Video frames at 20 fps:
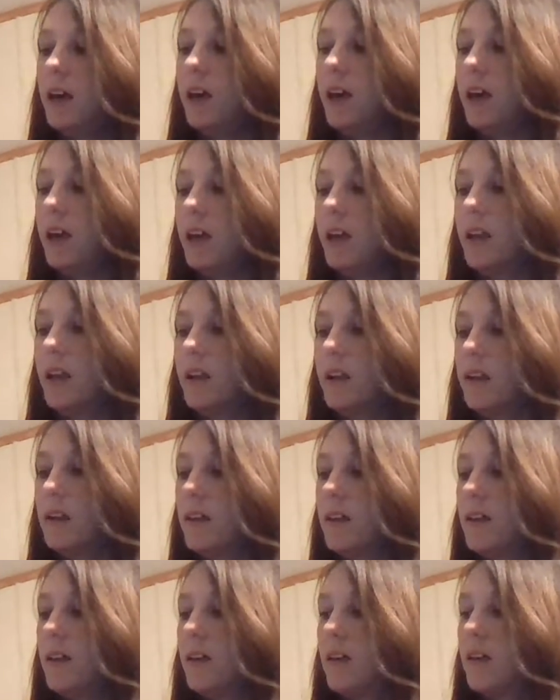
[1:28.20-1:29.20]
and
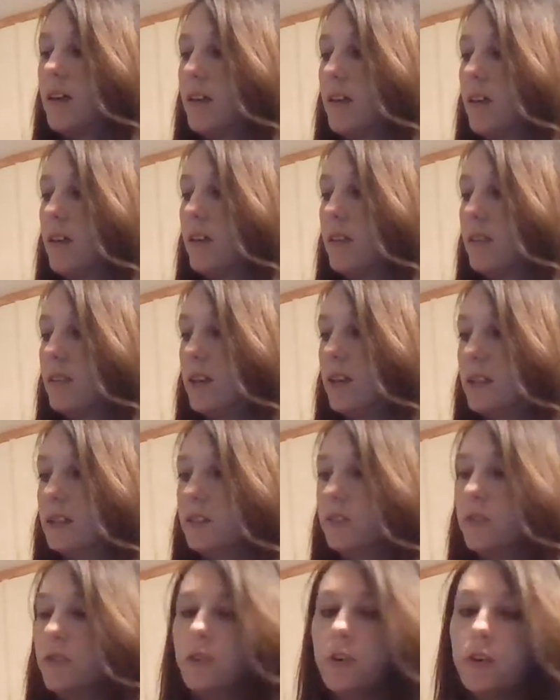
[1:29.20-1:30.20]
these
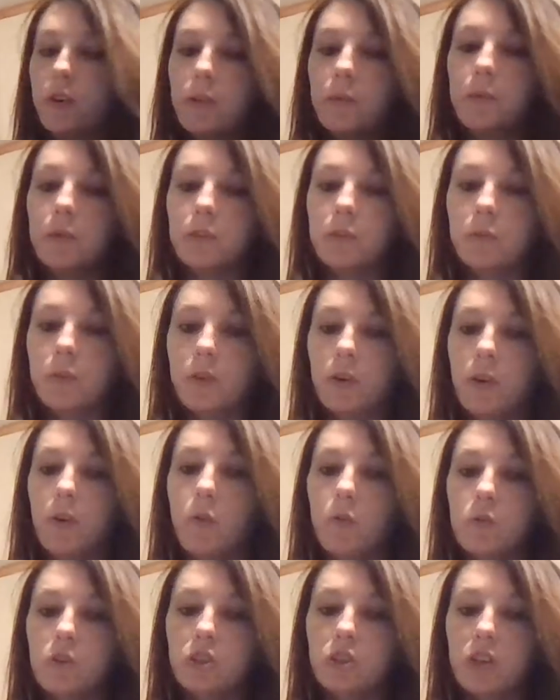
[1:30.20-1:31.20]
little grippers would
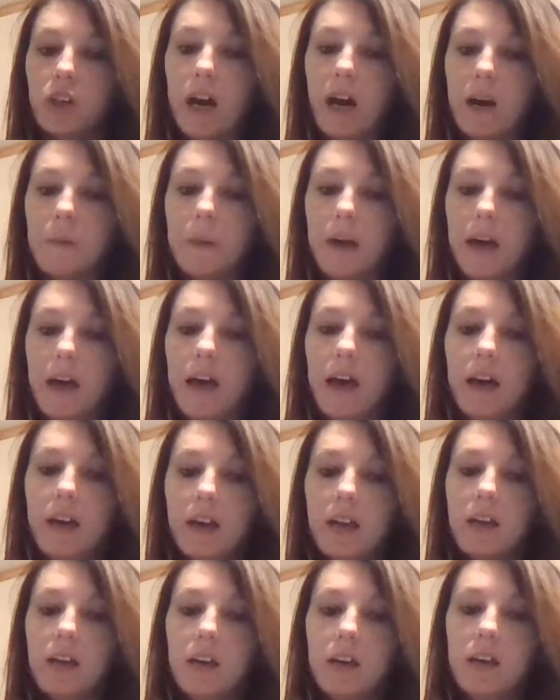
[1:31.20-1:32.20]
hold your
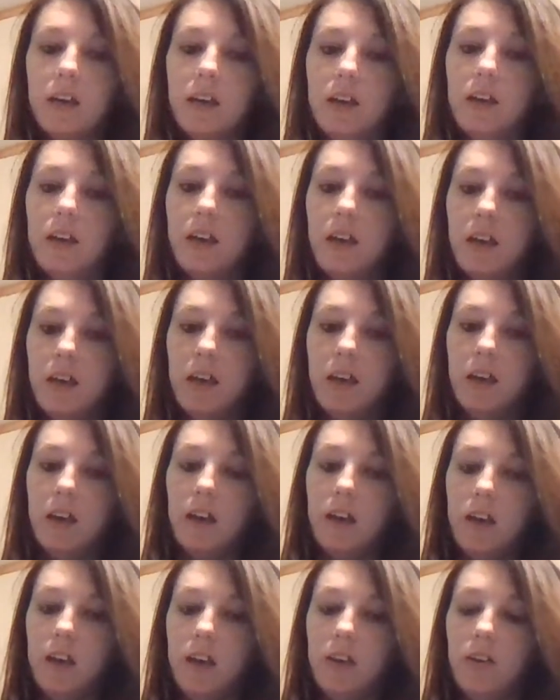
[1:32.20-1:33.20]
iPad
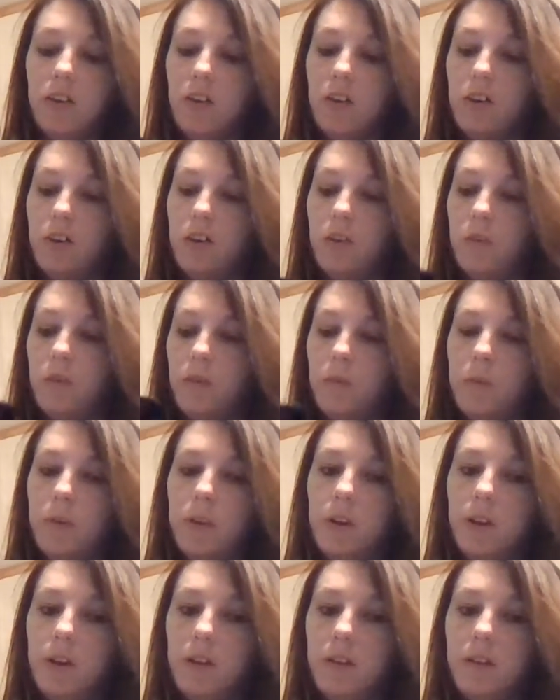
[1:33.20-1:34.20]
and you
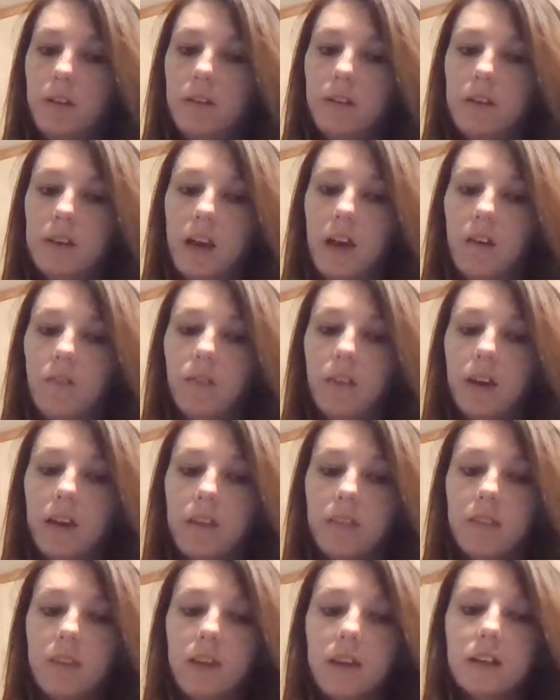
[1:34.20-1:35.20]
put it down
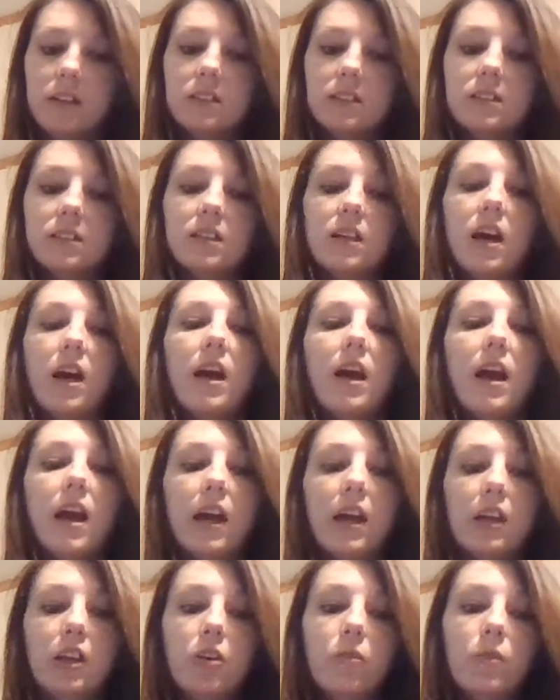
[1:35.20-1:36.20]
like this
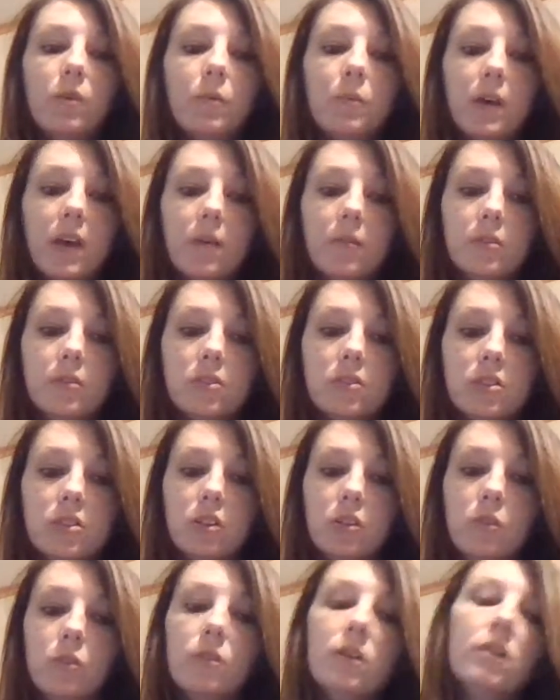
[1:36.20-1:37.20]
and you would be able
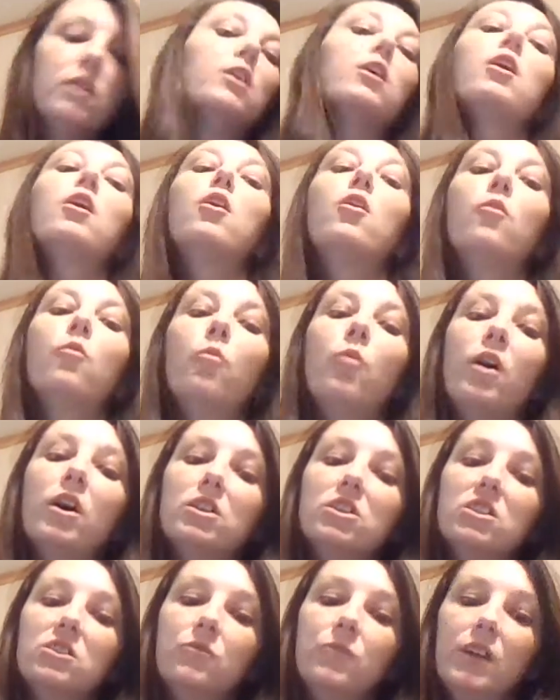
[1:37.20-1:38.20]
to
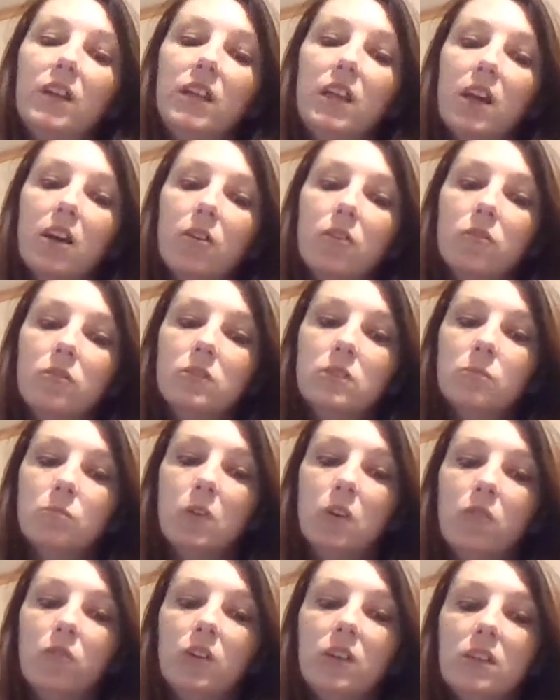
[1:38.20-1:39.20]
watch videos,
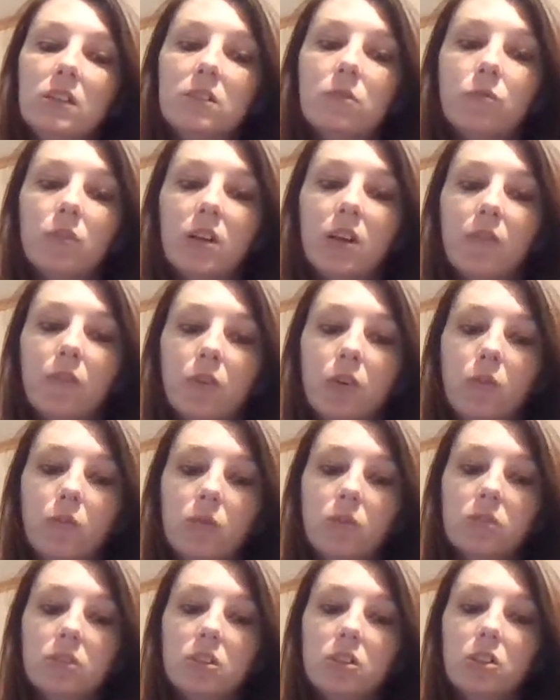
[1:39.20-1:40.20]
movies, whatever you
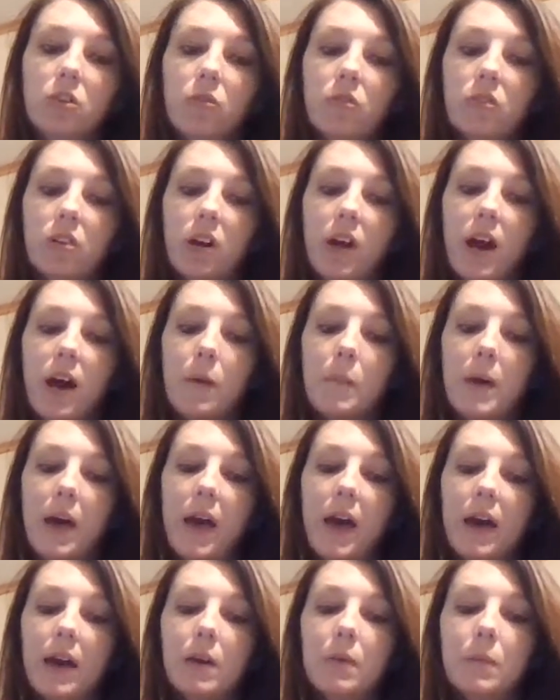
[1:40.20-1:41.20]
want to do on your
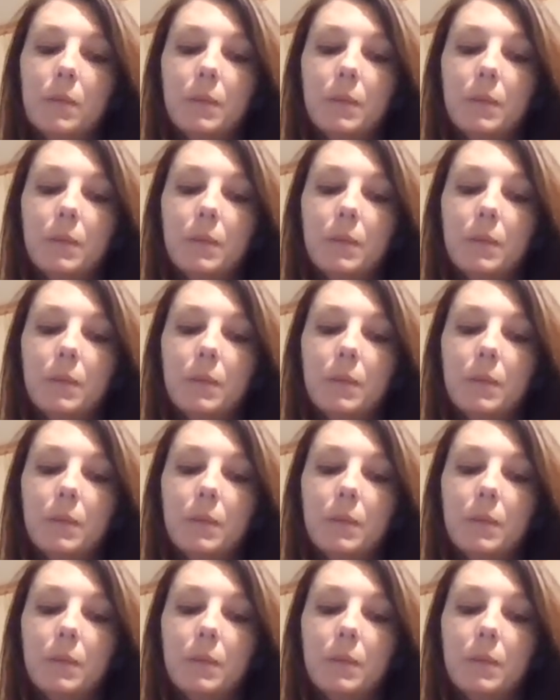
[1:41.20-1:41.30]
iPad.